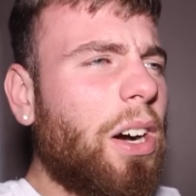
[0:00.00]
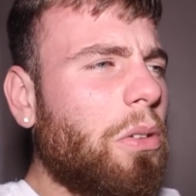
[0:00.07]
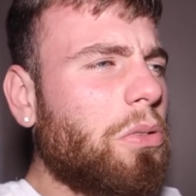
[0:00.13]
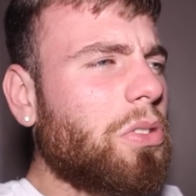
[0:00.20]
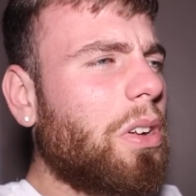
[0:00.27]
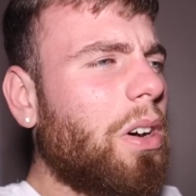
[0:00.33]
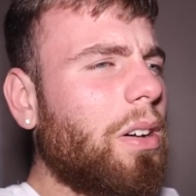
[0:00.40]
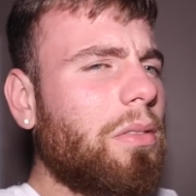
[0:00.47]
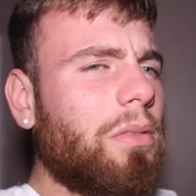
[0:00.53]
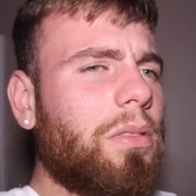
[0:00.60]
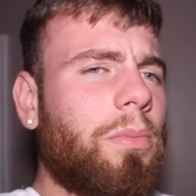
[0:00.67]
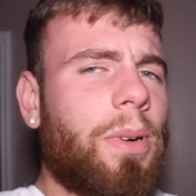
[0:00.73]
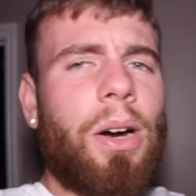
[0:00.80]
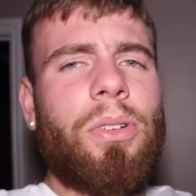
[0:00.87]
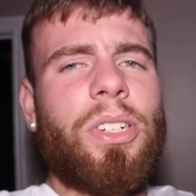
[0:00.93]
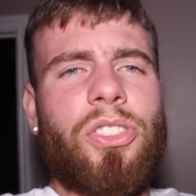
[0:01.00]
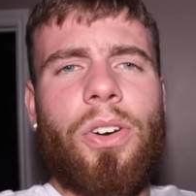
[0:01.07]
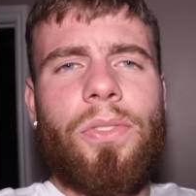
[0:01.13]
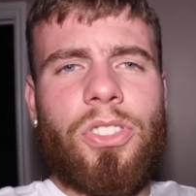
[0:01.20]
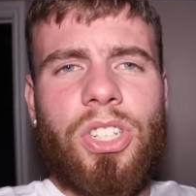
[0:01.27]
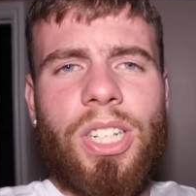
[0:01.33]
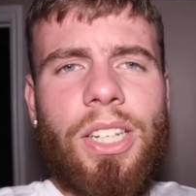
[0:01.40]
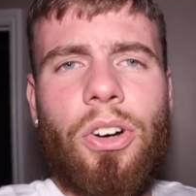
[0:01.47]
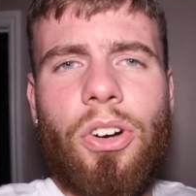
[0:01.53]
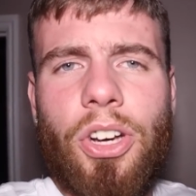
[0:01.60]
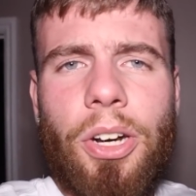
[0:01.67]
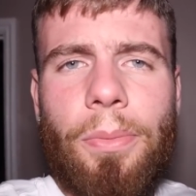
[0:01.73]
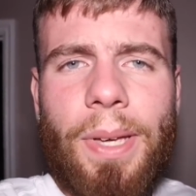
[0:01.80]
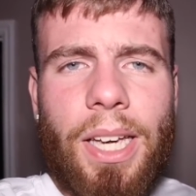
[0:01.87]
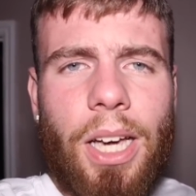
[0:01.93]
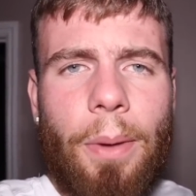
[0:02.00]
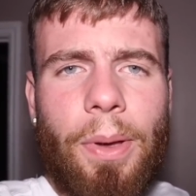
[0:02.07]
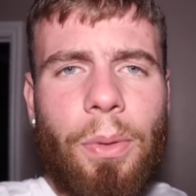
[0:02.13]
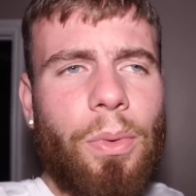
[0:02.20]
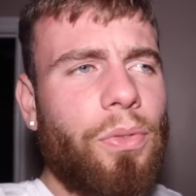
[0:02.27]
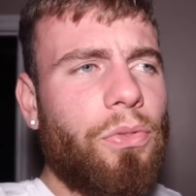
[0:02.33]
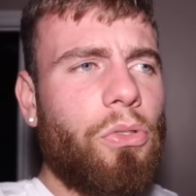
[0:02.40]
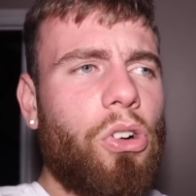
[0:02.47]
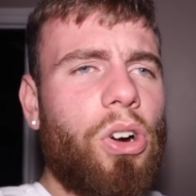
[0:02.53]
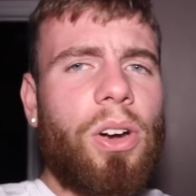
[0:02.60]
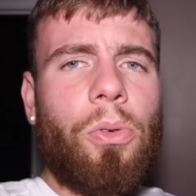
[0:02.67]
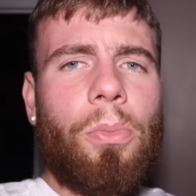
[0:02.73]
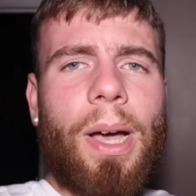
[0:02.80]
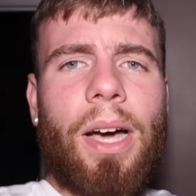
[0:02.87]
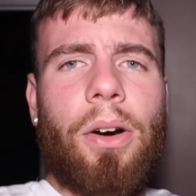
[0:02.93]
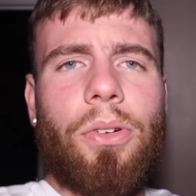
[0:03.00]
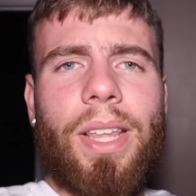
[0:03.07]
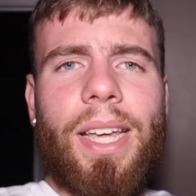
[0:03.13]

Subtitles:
I was like, well, it's obviously not gonna be coming with Royal Mail